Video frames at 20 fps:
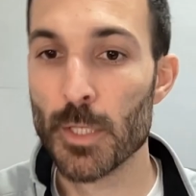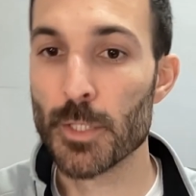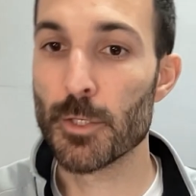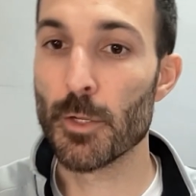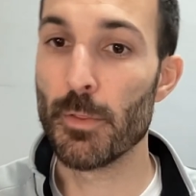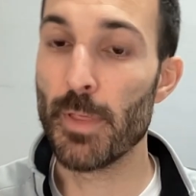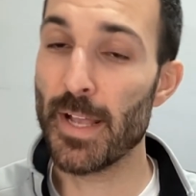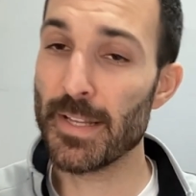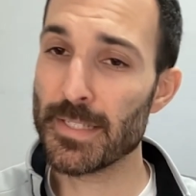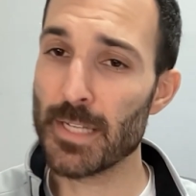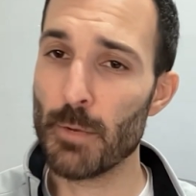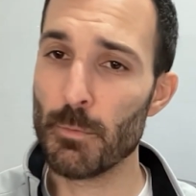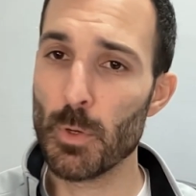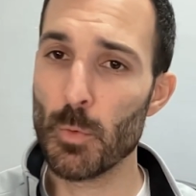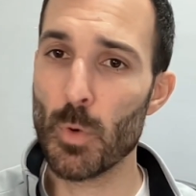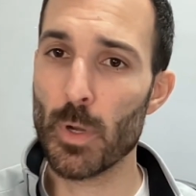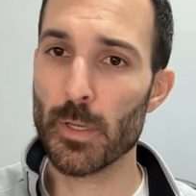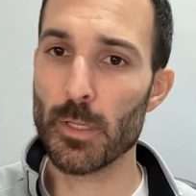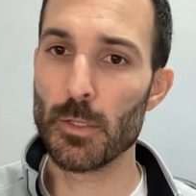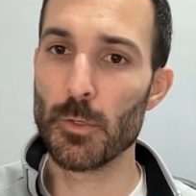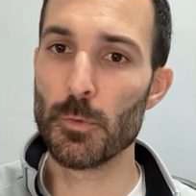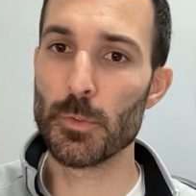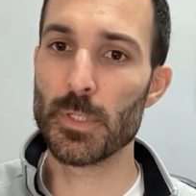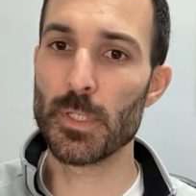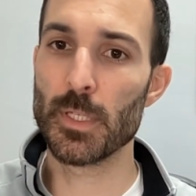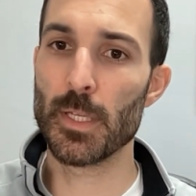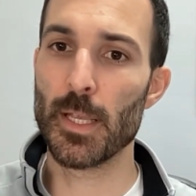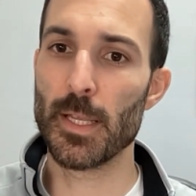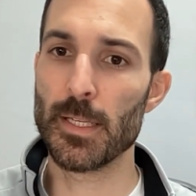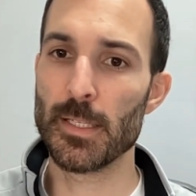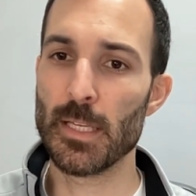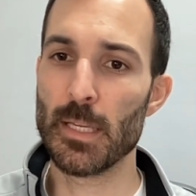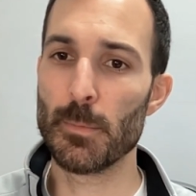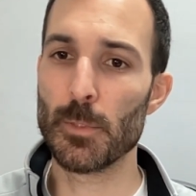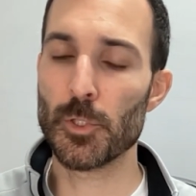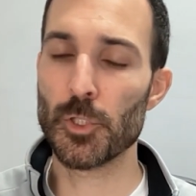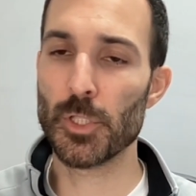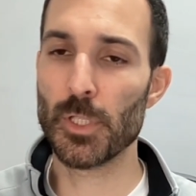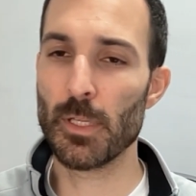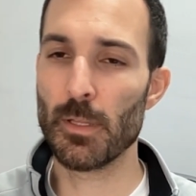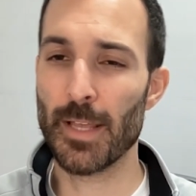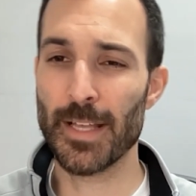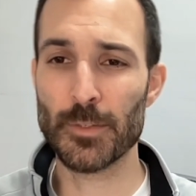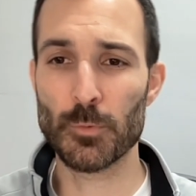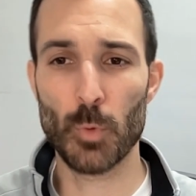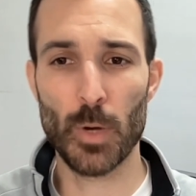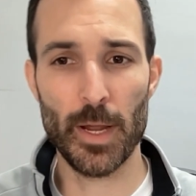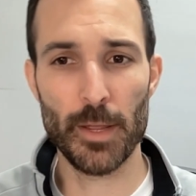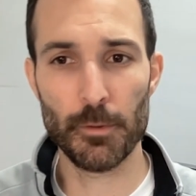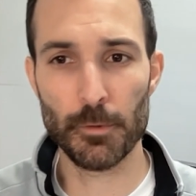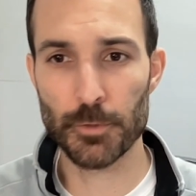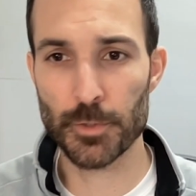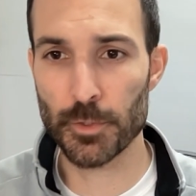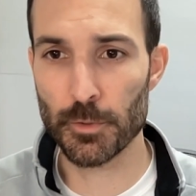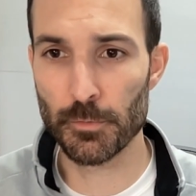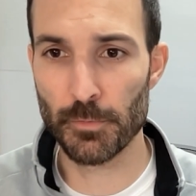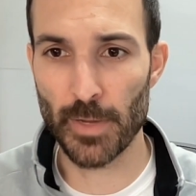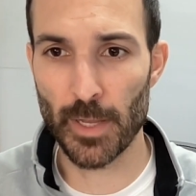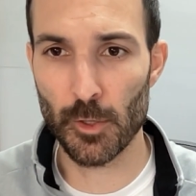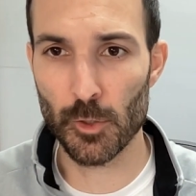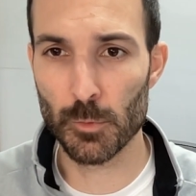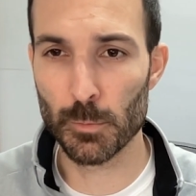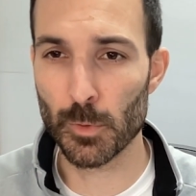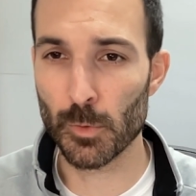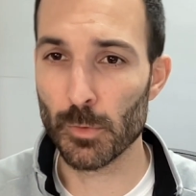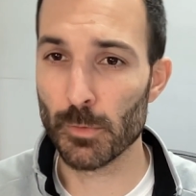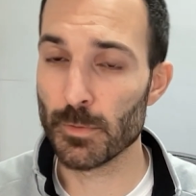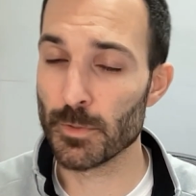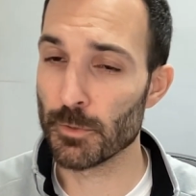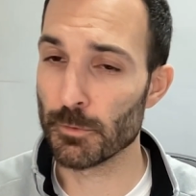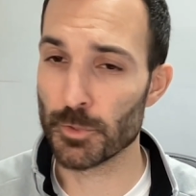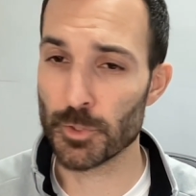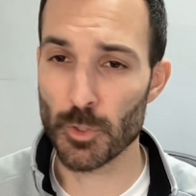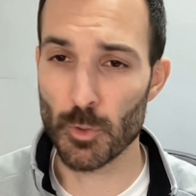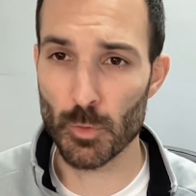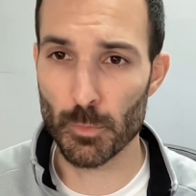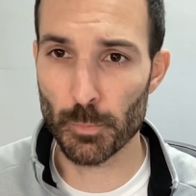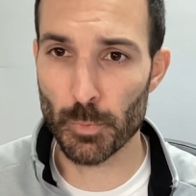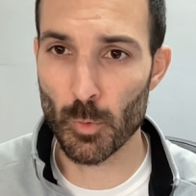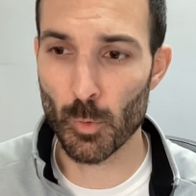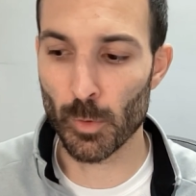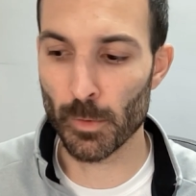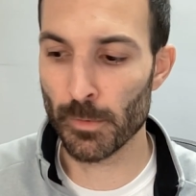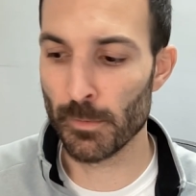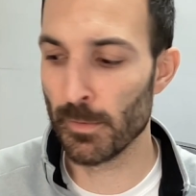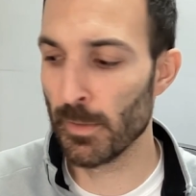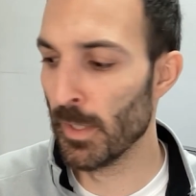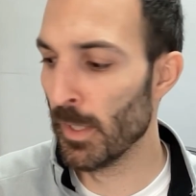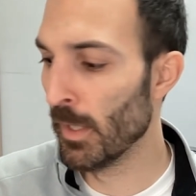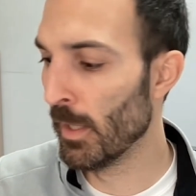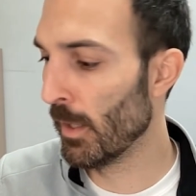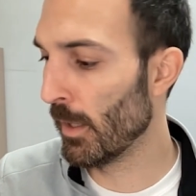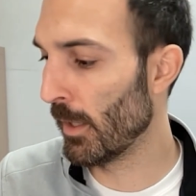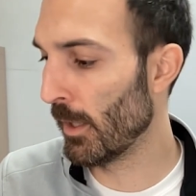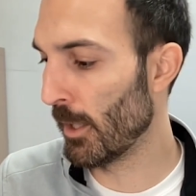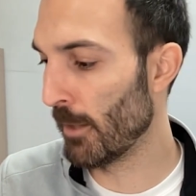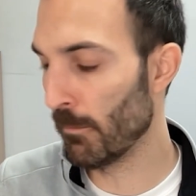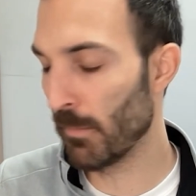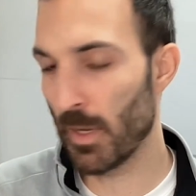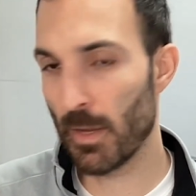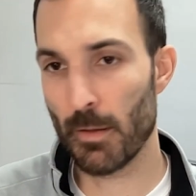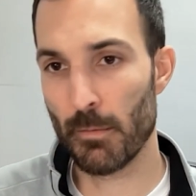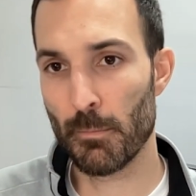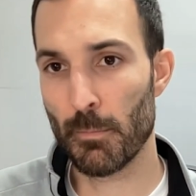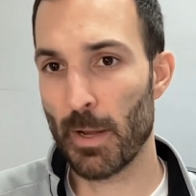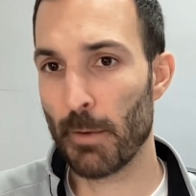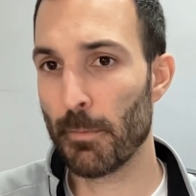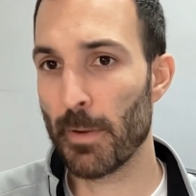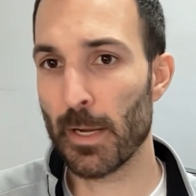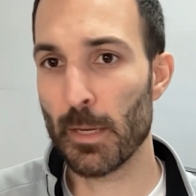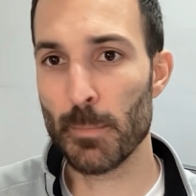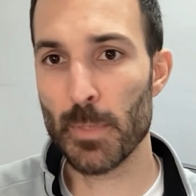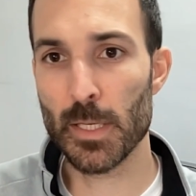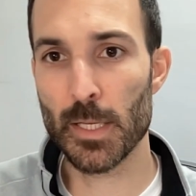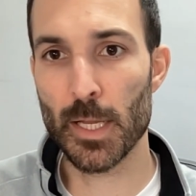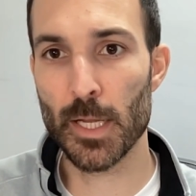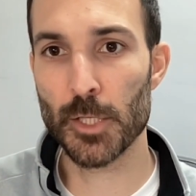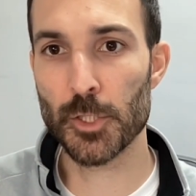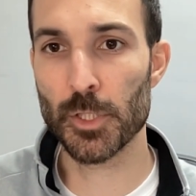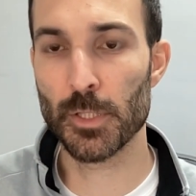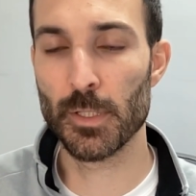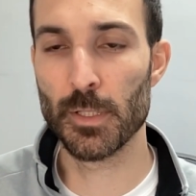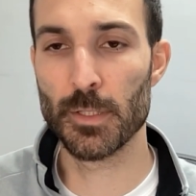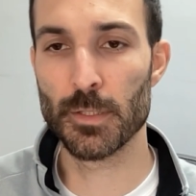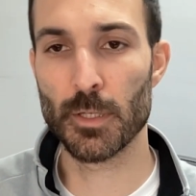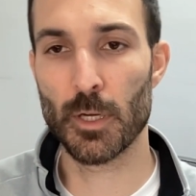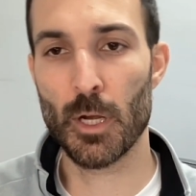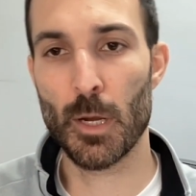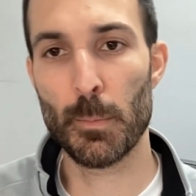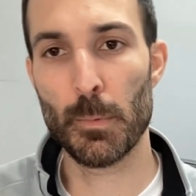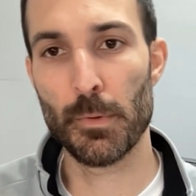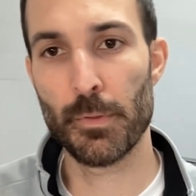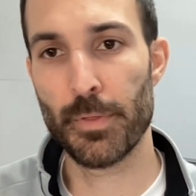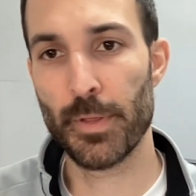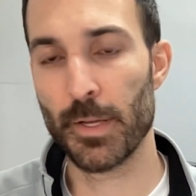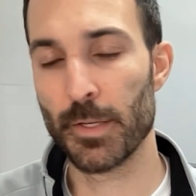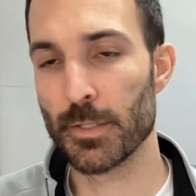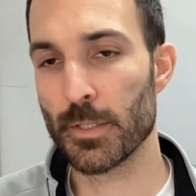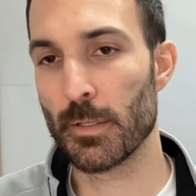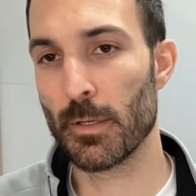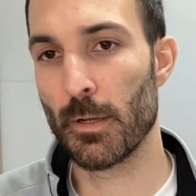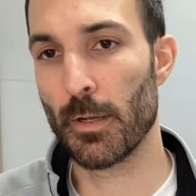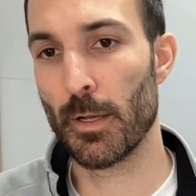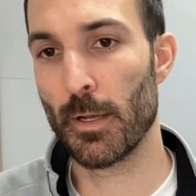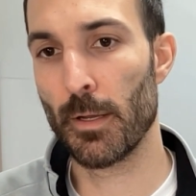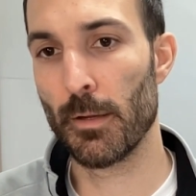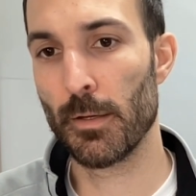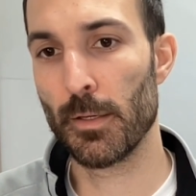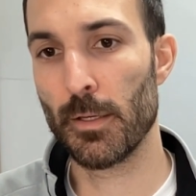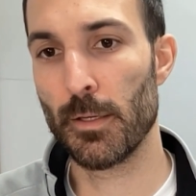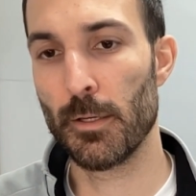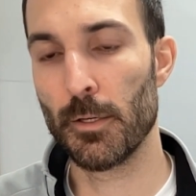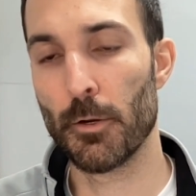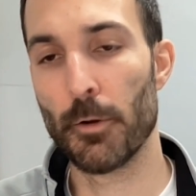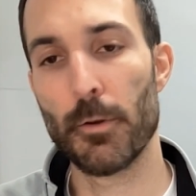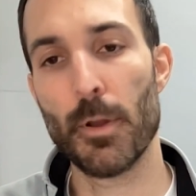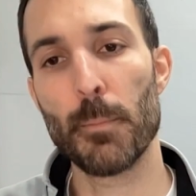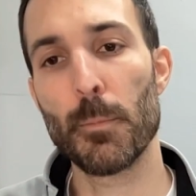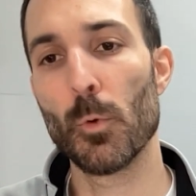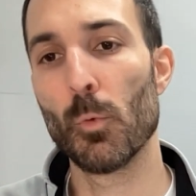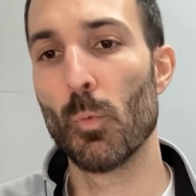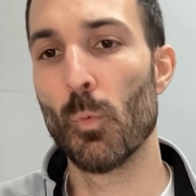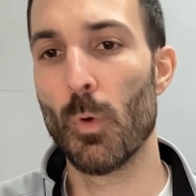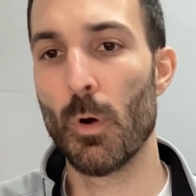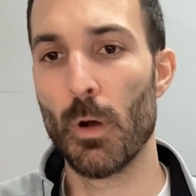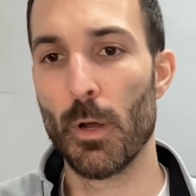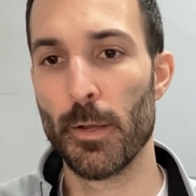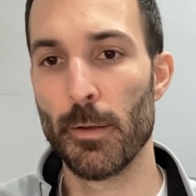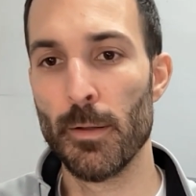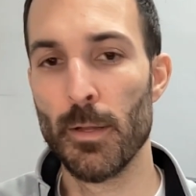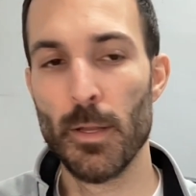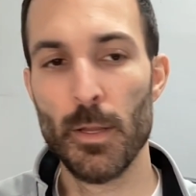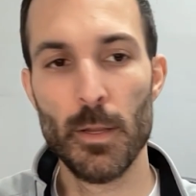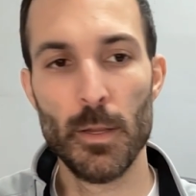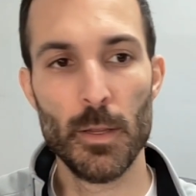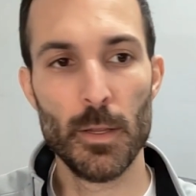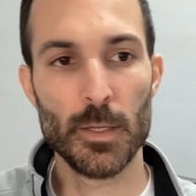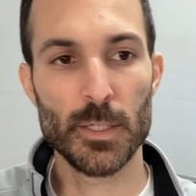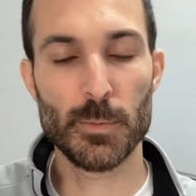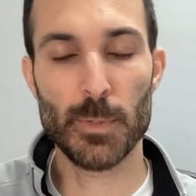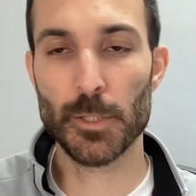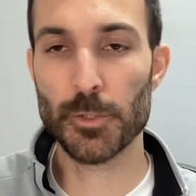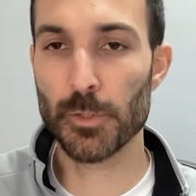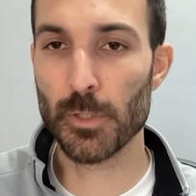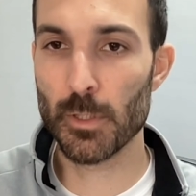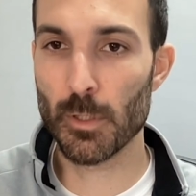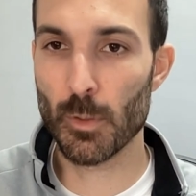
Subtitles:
So that's how we want to use the AED machine. That's why they're so valuable and they're so important. My recommendation is a couple things. Number 1, especially in the